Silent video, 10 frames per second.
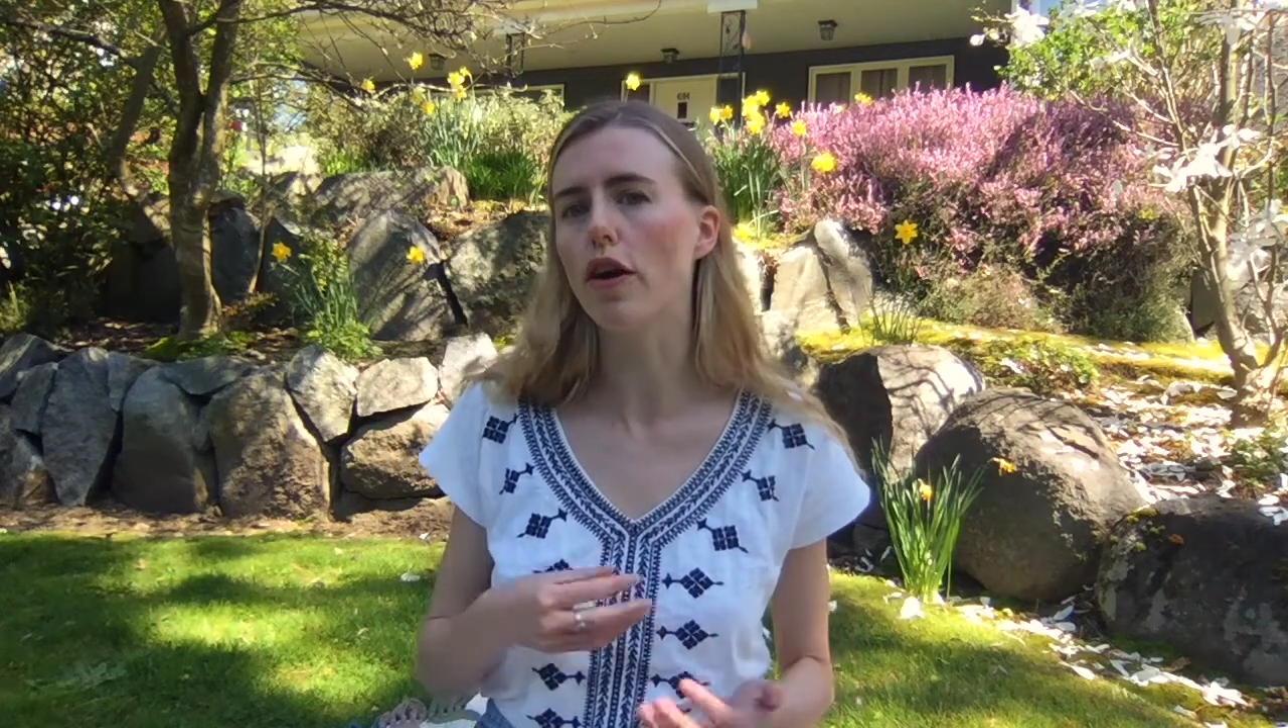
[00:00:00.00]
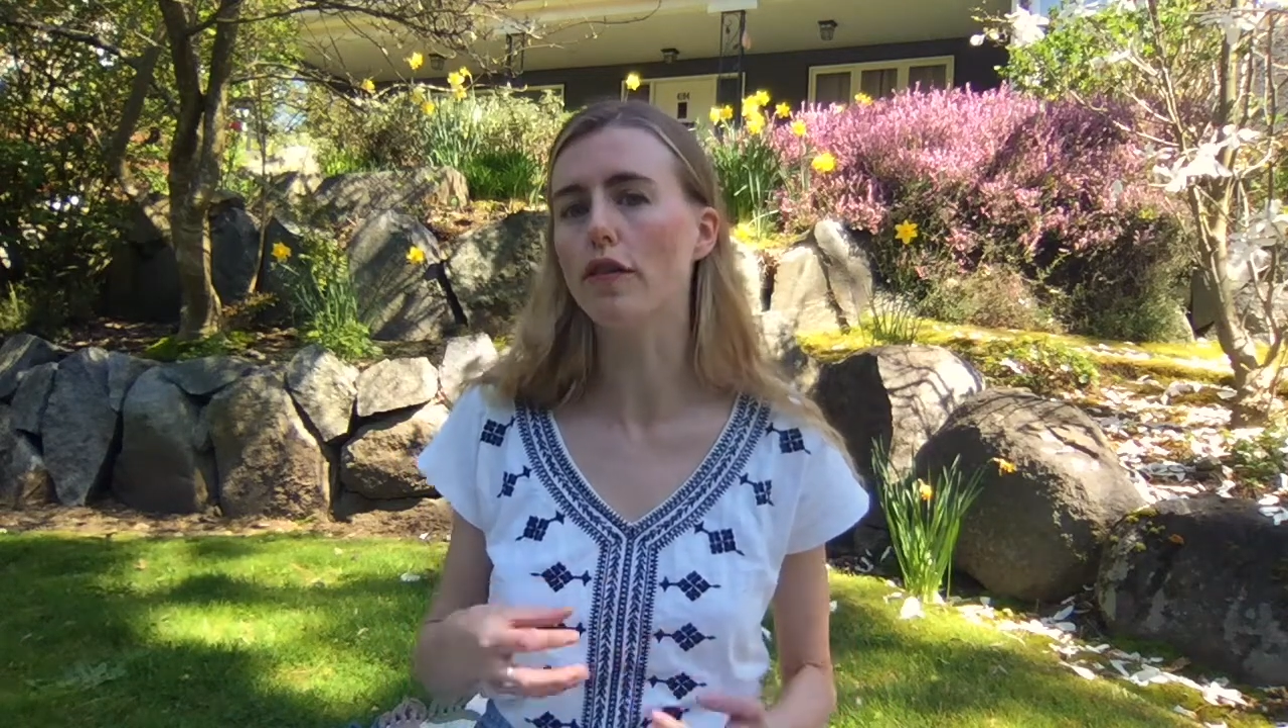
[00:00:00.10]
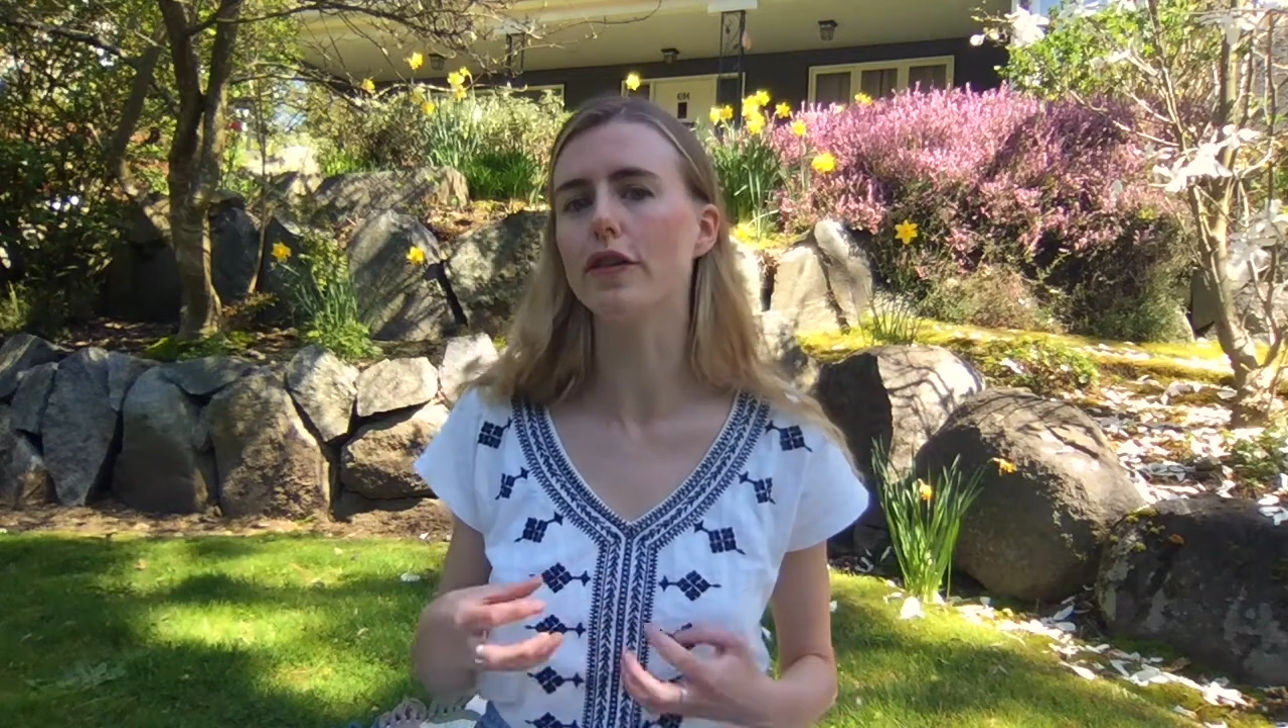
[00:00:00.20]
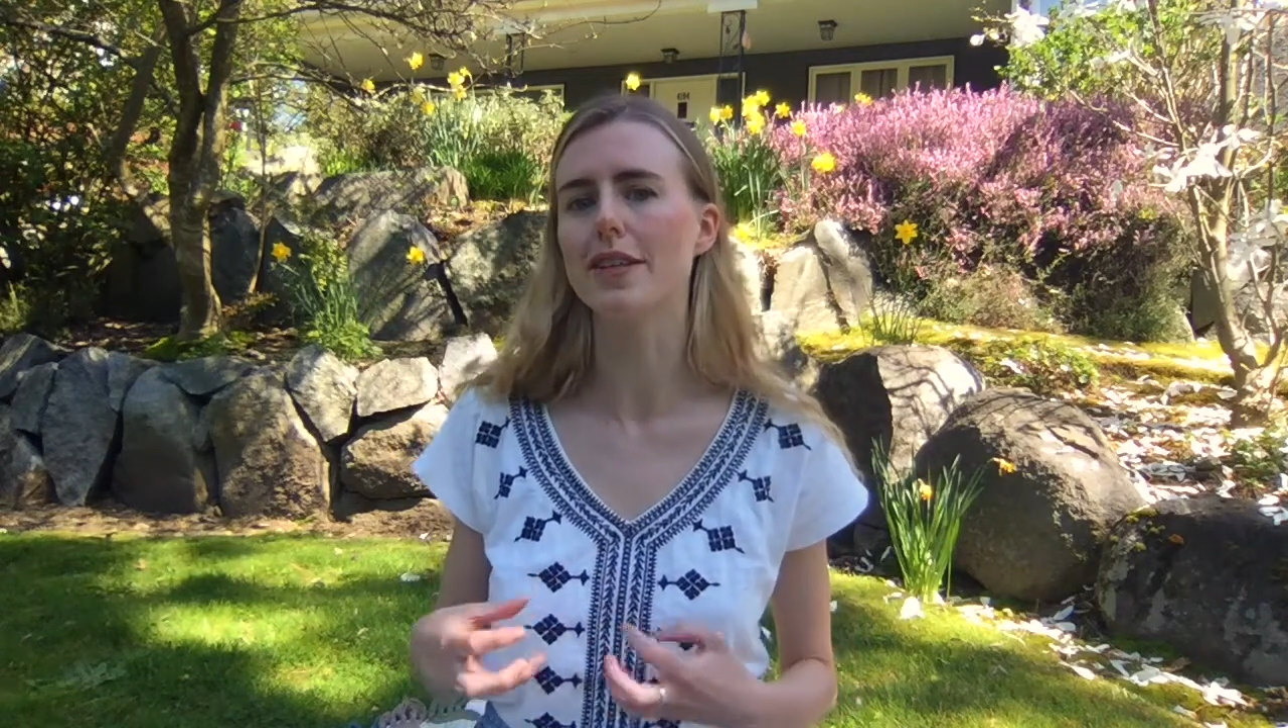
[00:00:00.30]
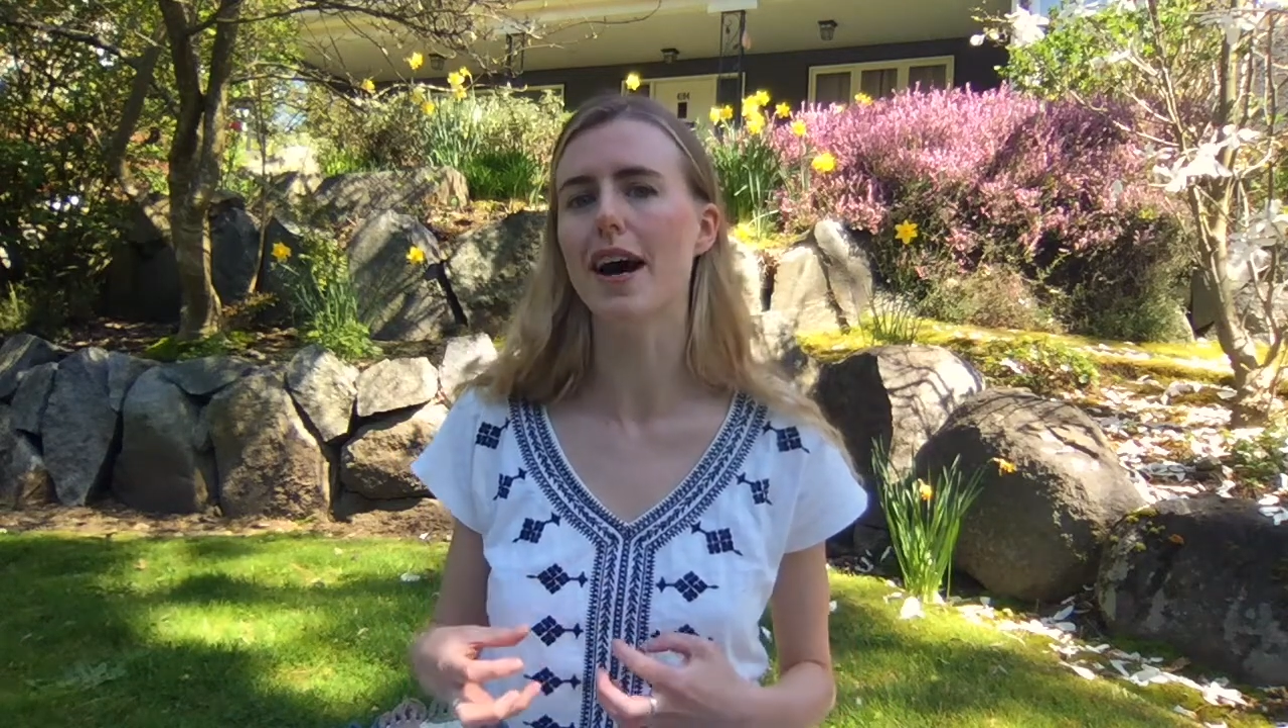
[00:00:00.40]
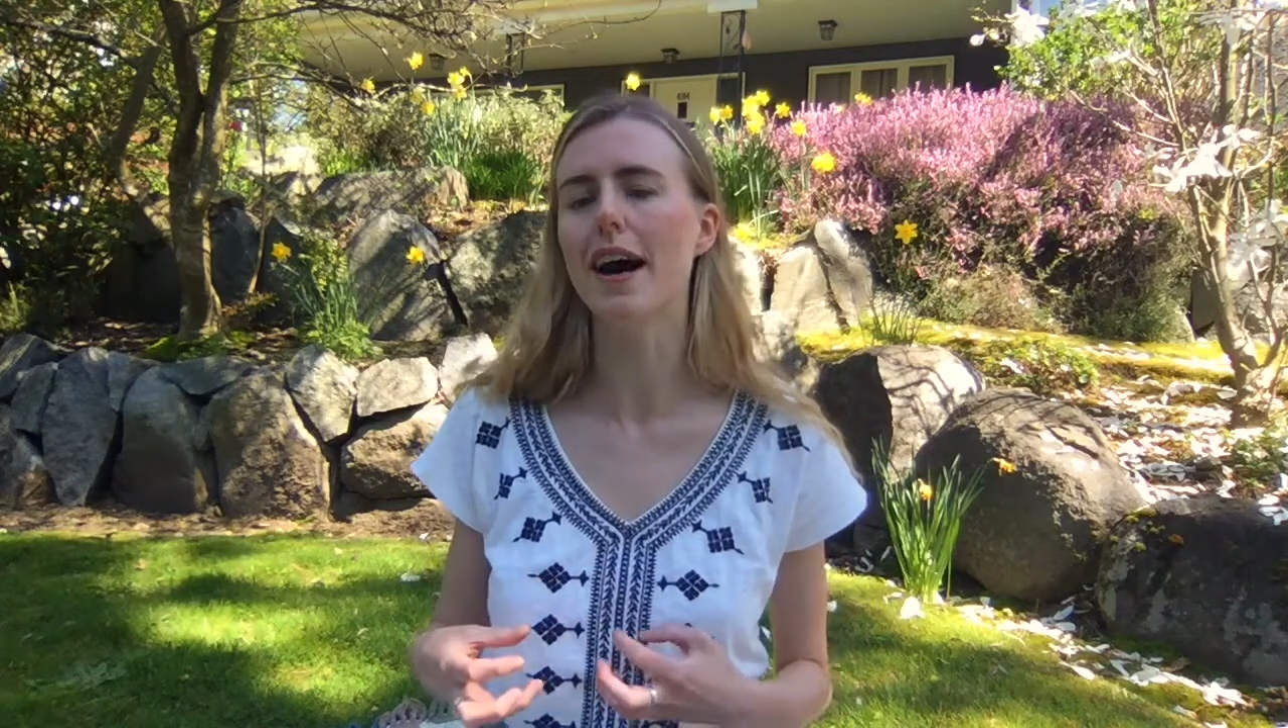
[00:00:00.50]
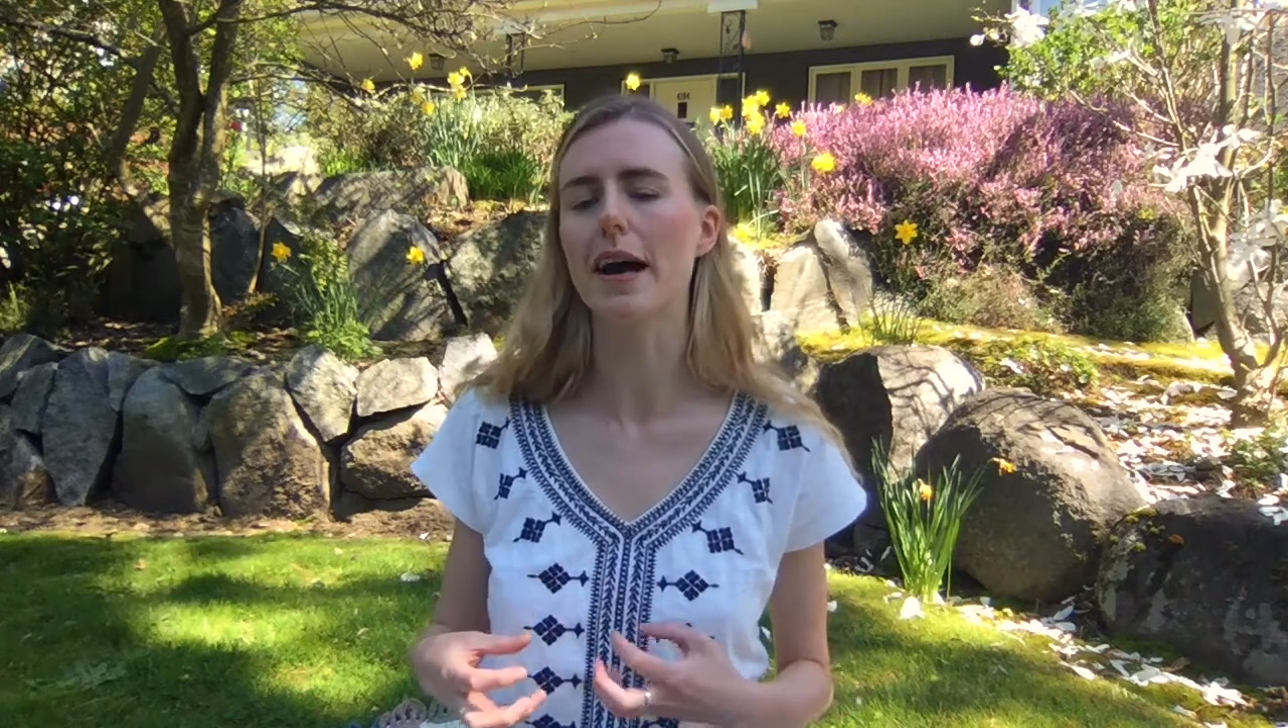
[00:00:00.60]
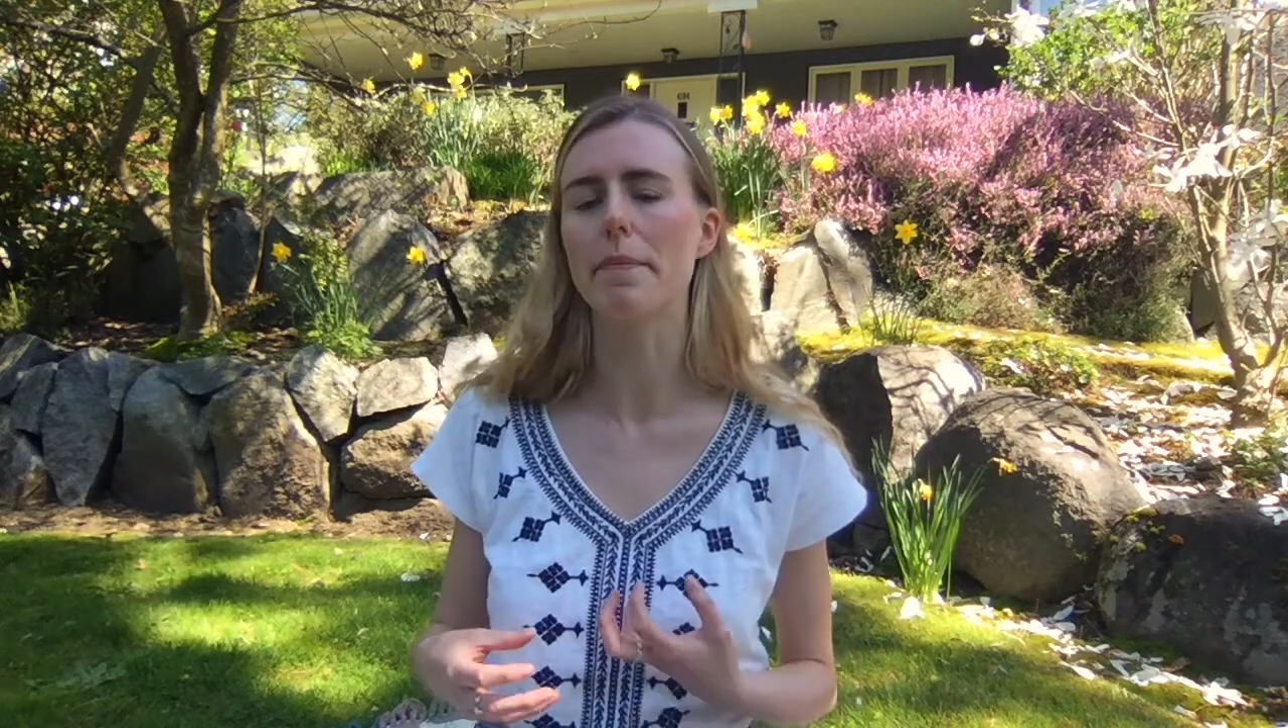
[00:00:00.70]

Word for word: over time,